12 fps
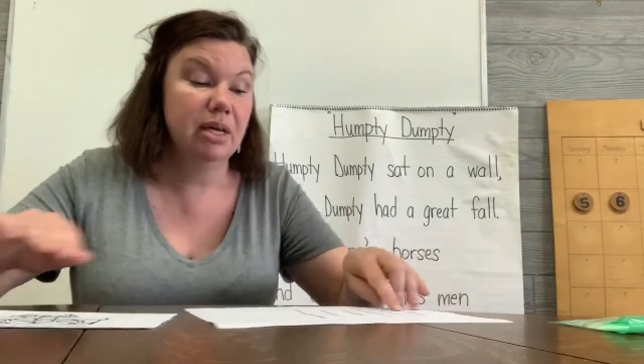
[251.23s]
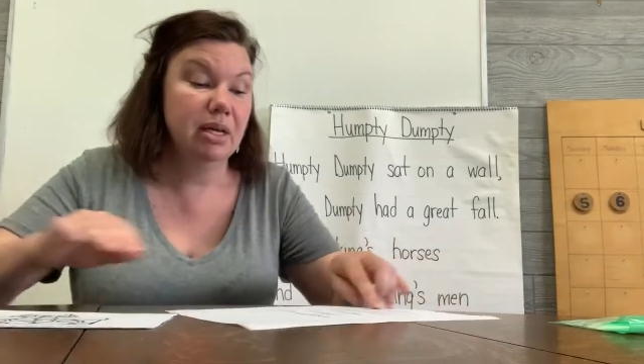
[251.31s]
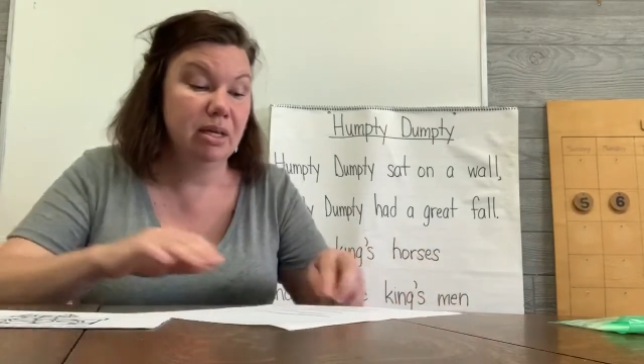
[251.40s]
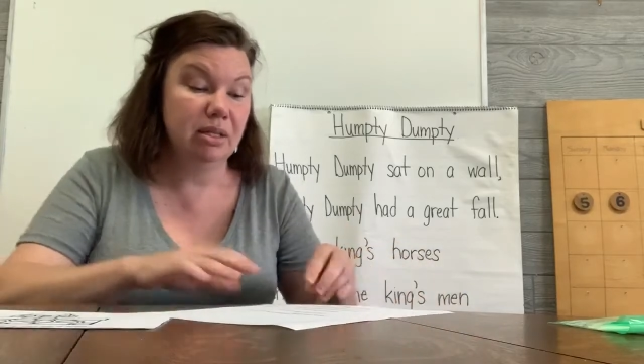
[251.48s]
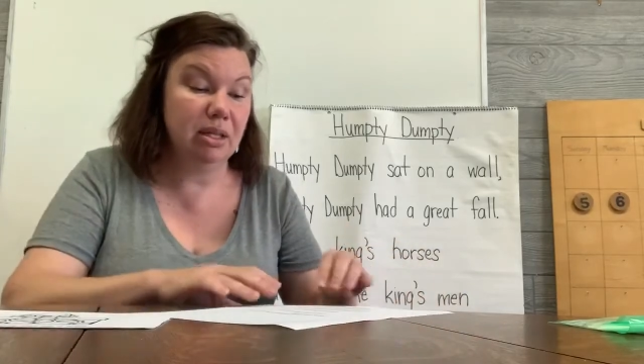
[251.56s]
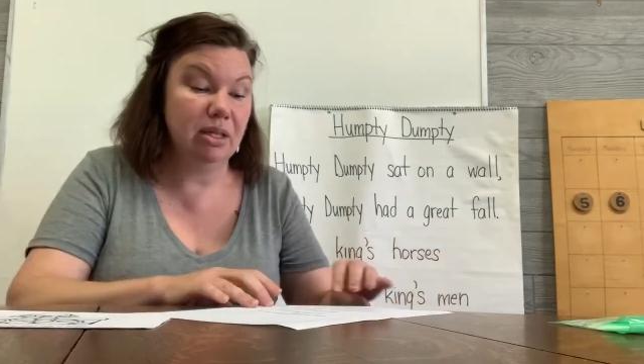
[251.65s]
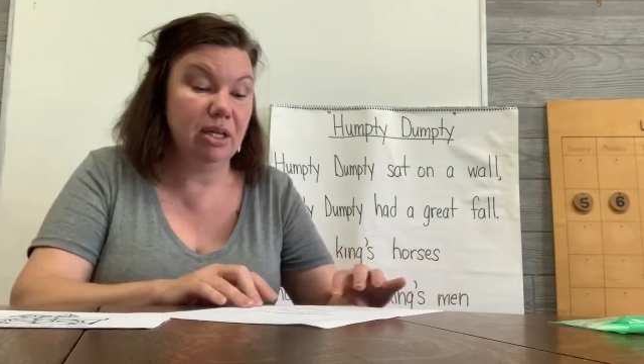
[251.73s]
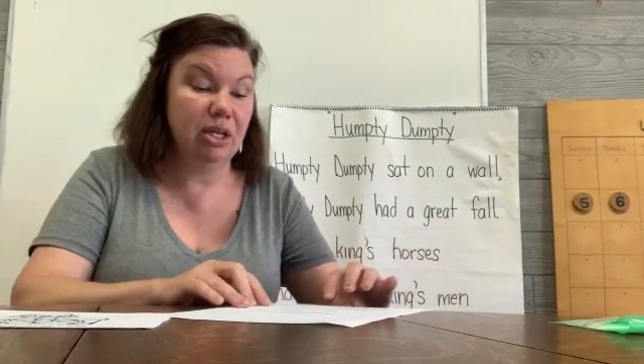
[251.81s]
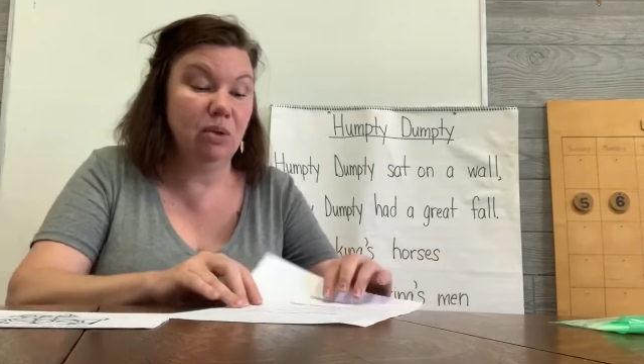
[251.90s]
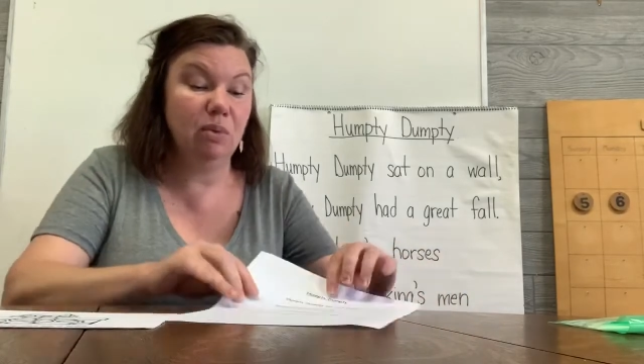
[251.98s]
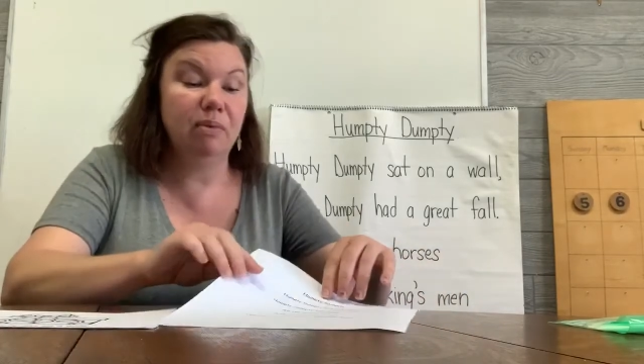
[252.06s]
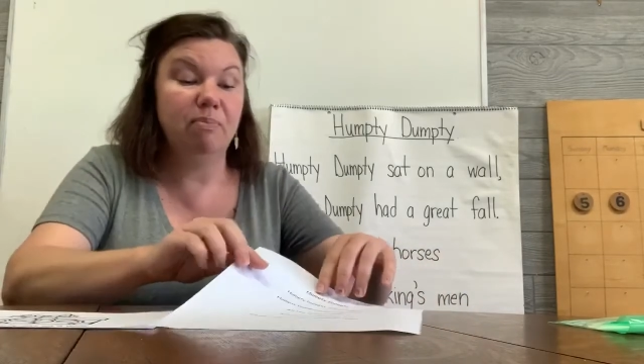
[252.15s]
So then you
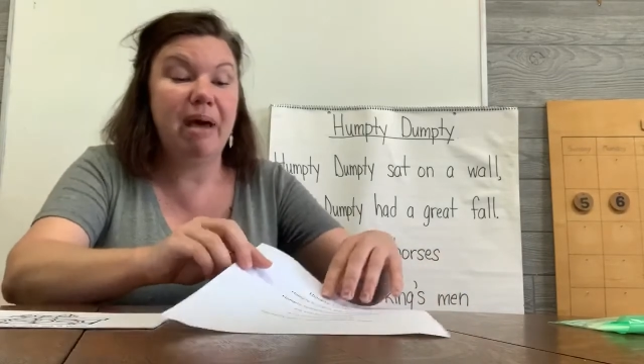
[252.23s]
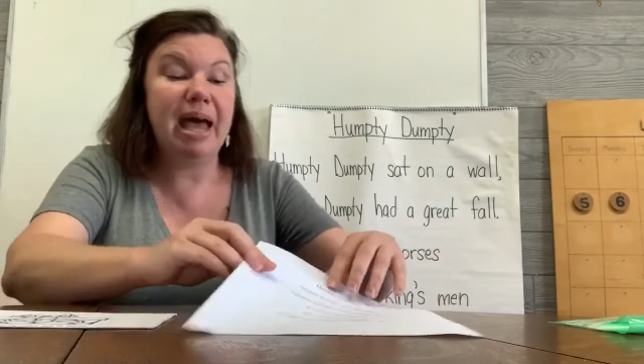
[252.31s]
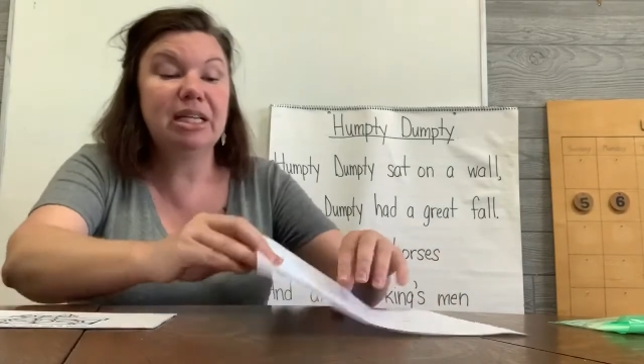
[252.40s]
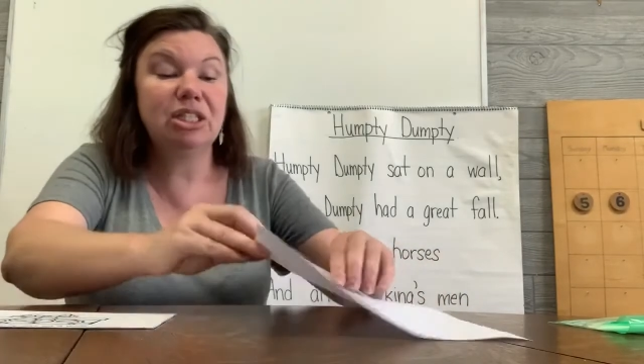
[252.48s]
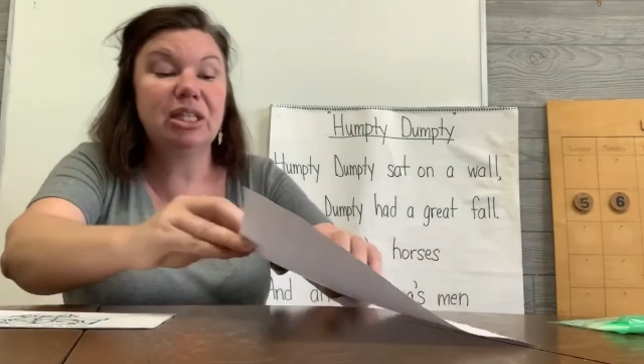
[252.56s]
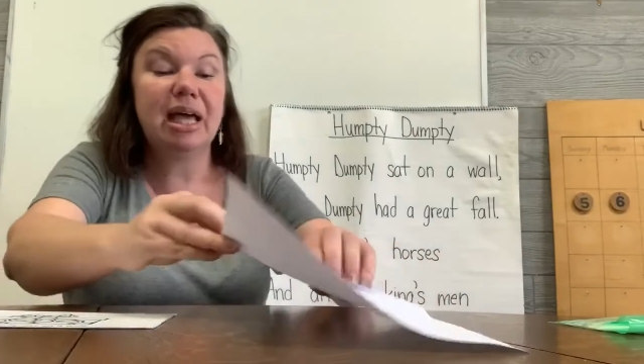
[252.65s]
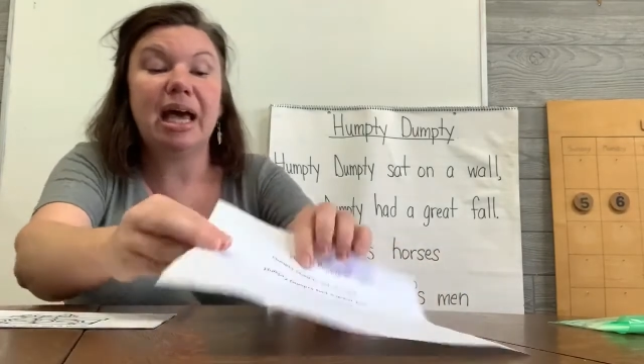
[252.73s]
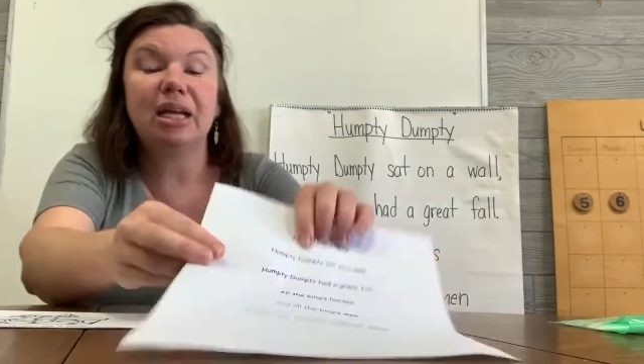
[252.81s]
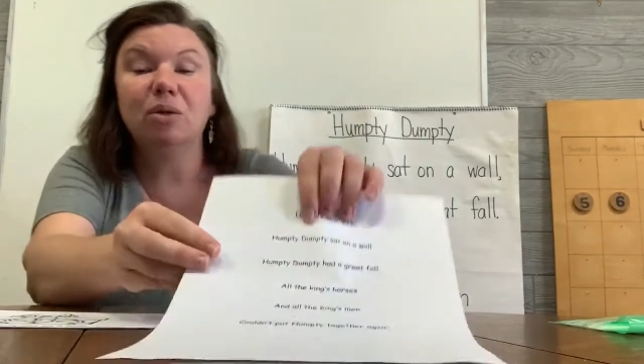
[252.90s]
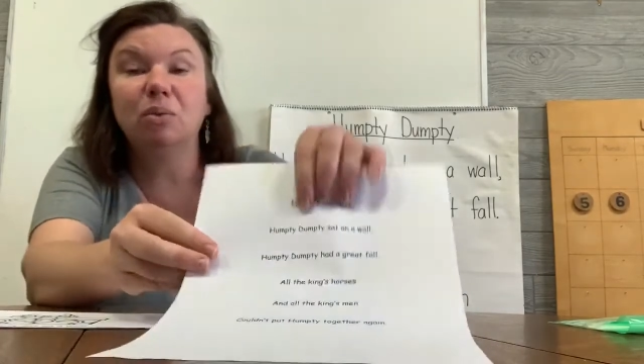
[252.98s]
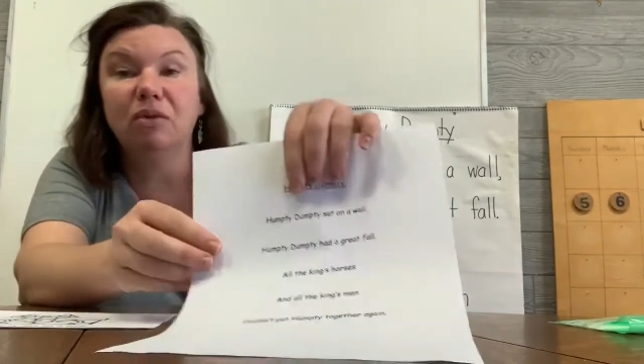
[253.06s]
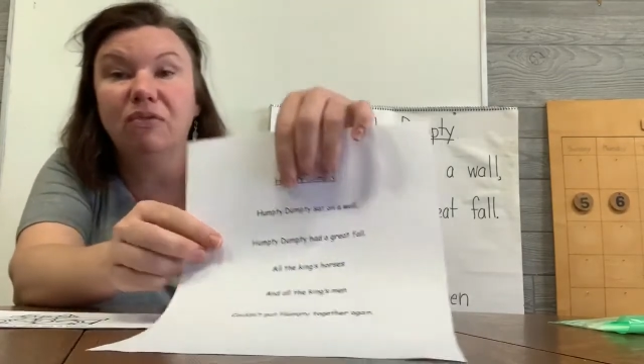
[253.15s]
would match that. You
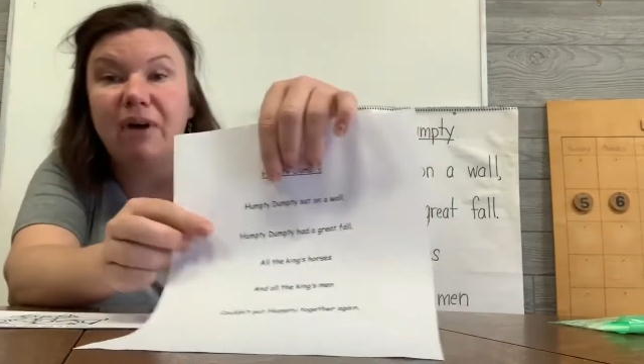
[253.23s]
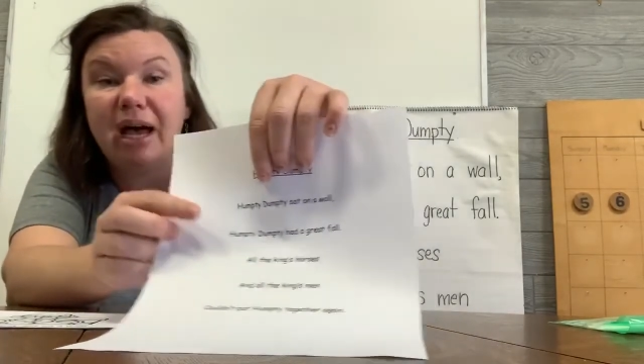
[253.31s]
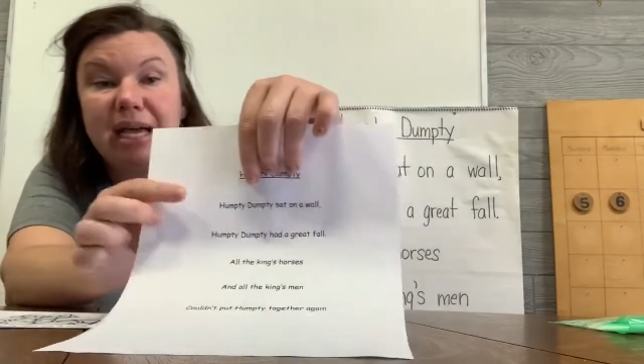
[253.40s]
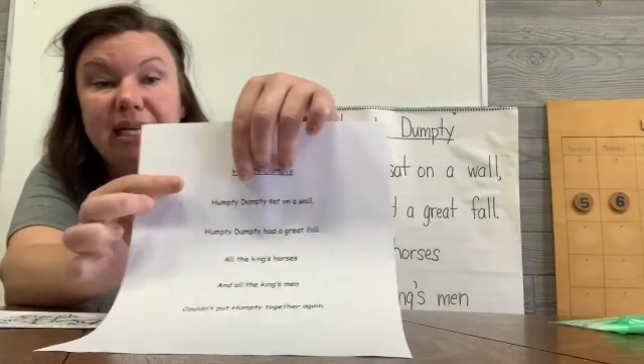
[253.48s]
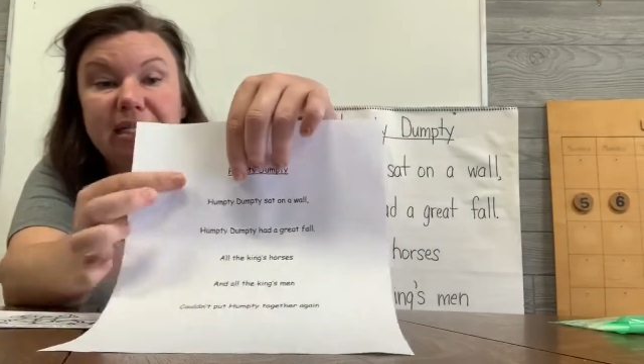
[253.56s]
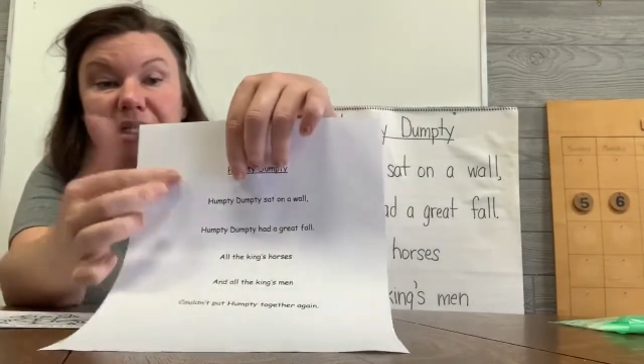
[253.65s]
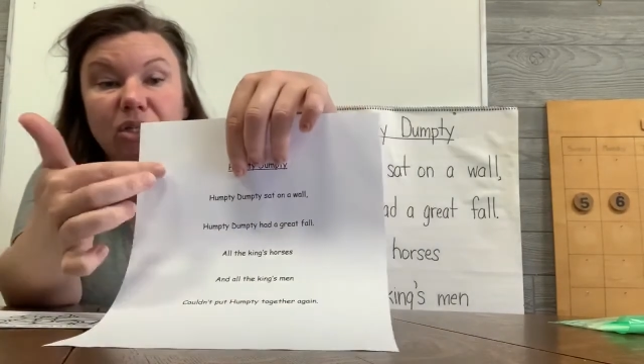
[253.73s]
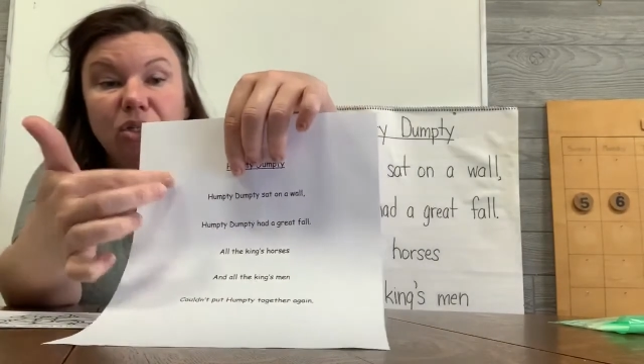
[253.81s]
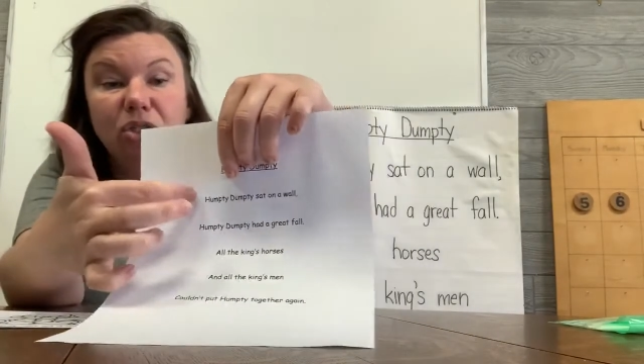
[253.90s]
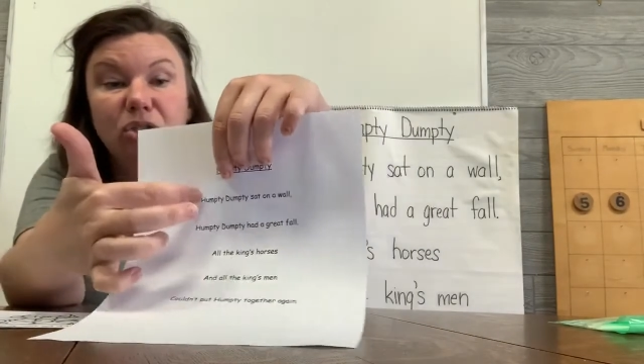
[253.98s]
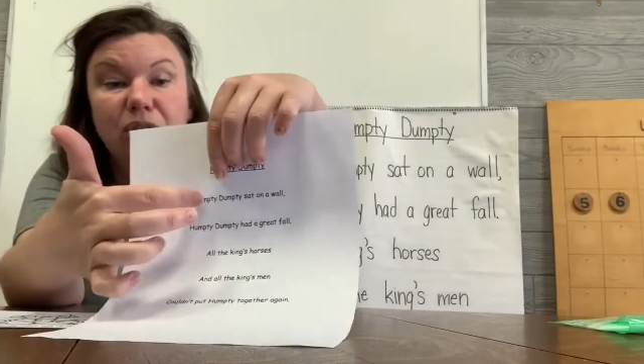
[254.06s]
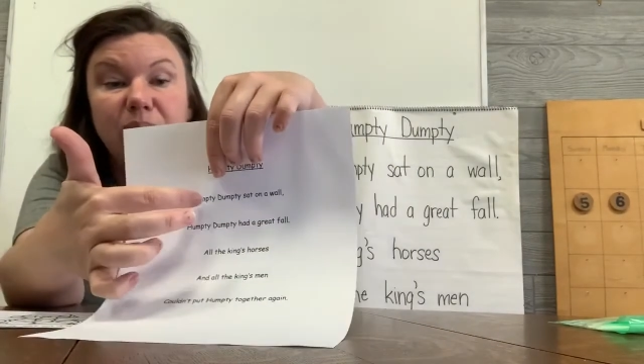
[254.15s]
would find your
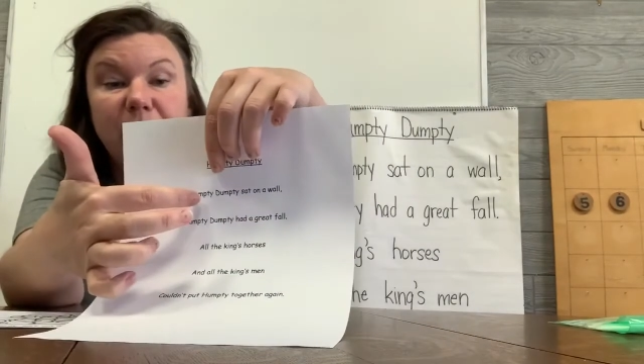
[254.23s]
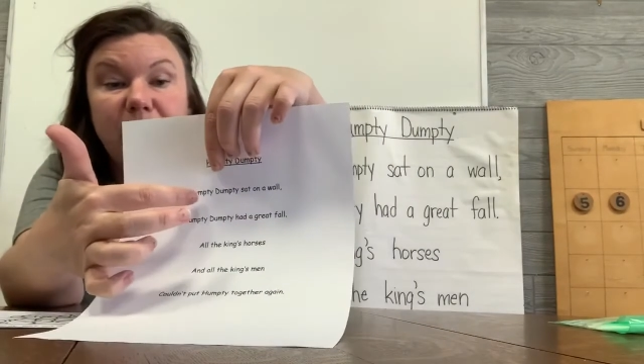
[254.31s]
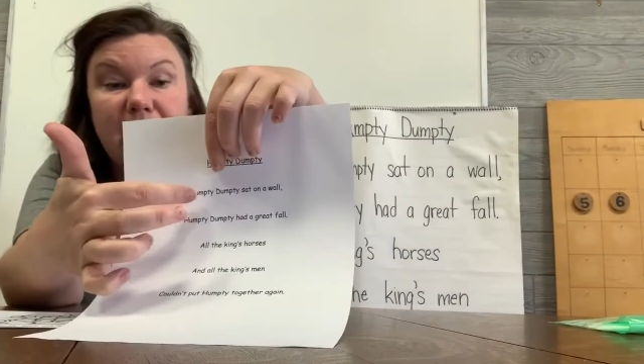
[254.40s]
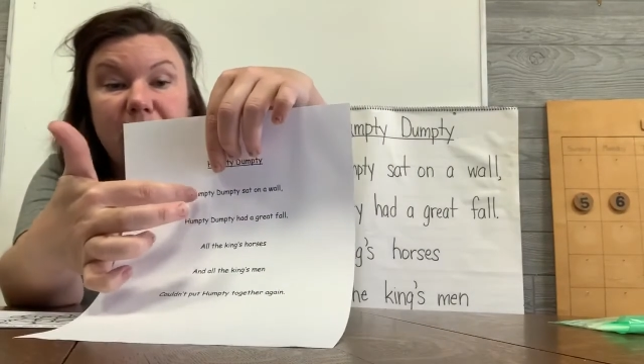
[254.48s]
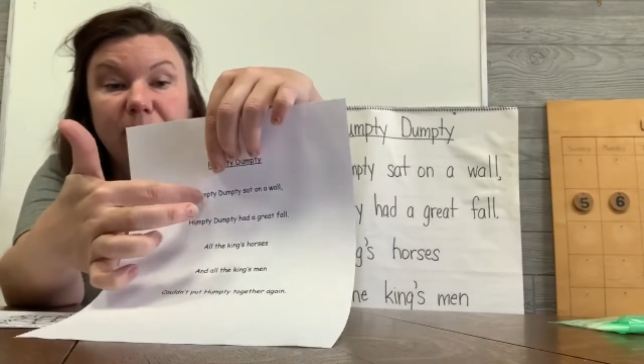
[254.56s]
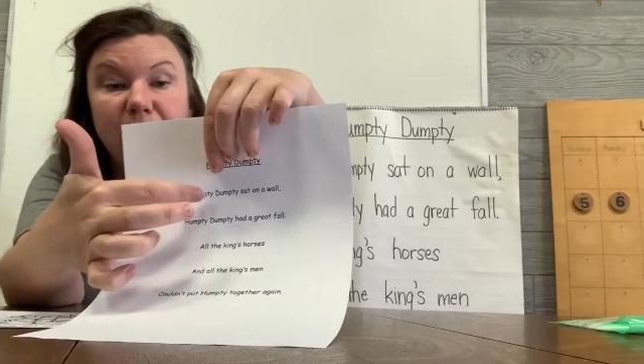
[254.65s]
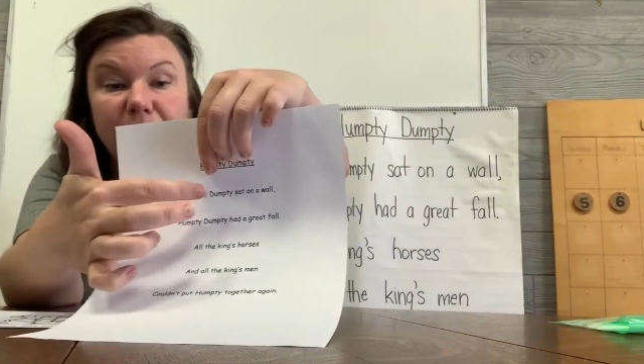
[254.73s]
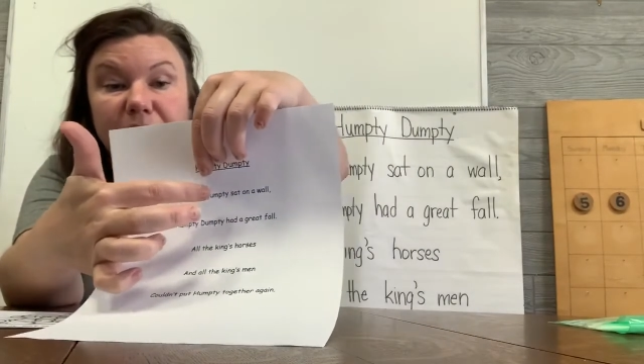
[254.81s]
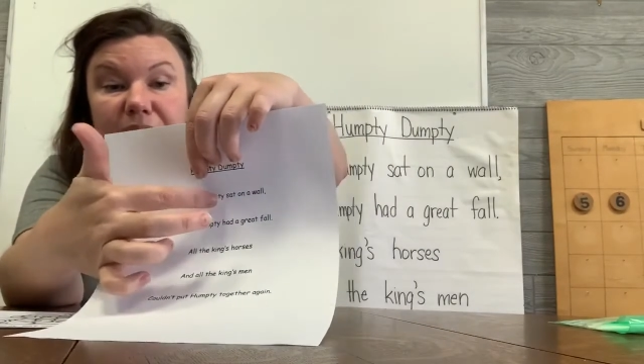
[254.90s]
strip of paper